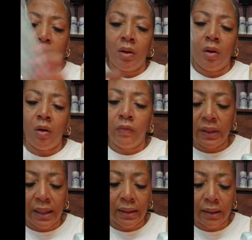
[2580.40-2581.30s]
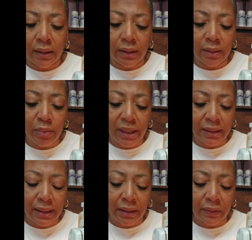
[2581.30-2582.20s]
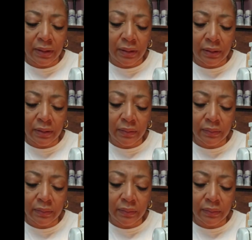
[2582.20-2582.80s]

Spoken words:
Hopefully I can get it back down in there.